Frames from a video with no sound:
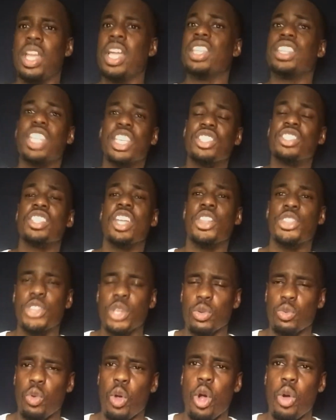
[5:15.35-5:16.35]
There's
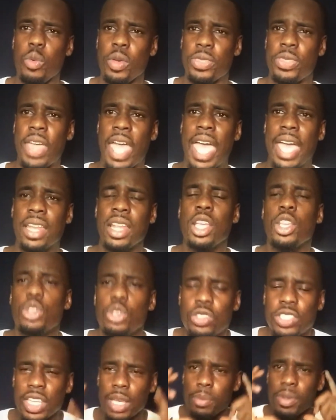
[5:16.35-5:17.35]
nothing wrong with that. You
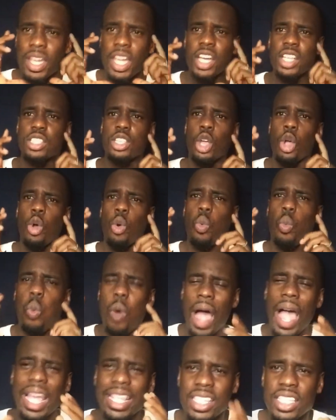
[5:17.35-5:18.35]
see, because
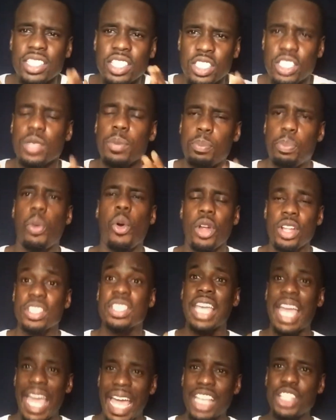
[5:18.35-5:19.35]
why this is important
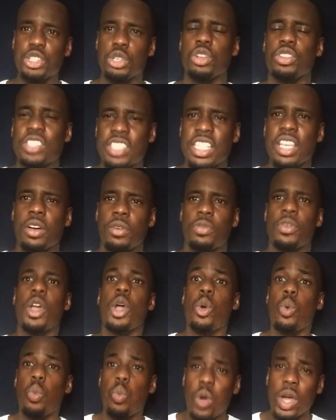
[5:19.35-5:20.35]
to ask yourself,
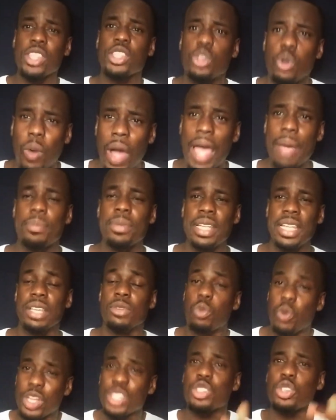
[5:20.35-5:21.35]
what do I believe?
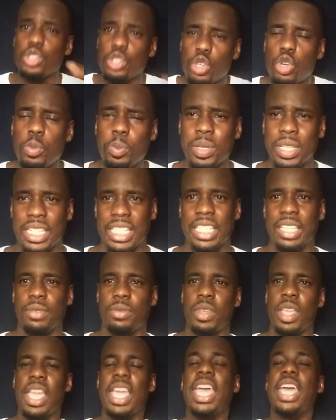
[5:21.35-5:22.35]
What do you believe?
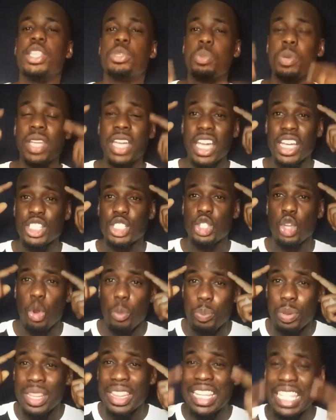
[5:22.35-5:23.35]
It's because your
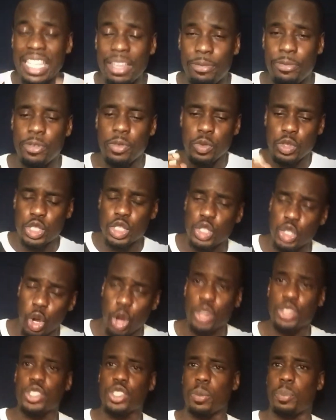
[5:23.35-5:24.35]
belief
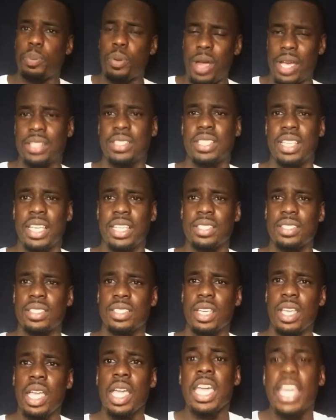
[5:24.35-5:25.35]
starts the process.
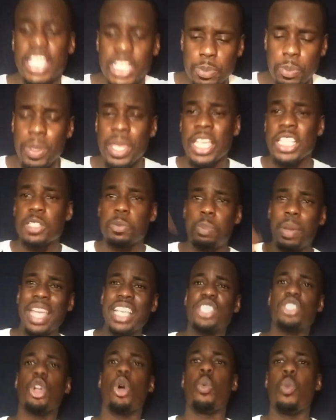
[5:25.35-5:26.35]
It's
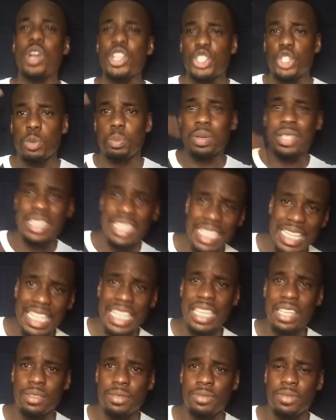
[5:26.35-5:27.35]
based on what you
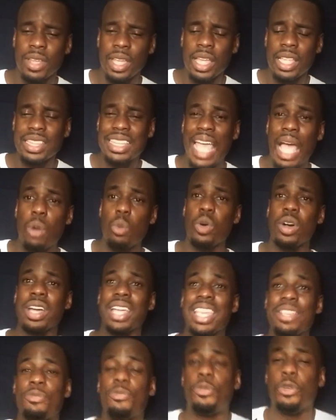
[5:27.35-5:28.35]
believe that will
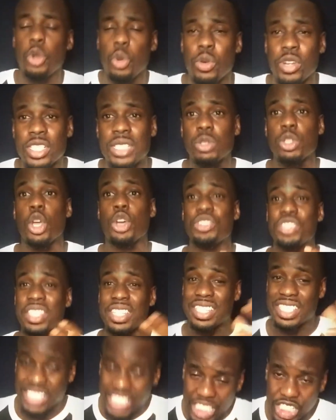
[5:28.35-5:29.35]
influence your
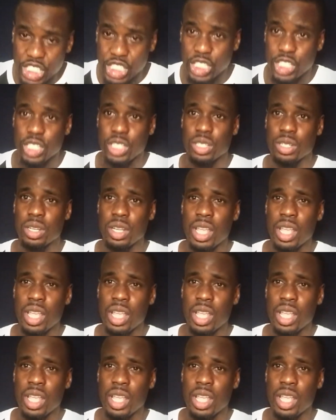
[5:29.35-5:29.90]
decision.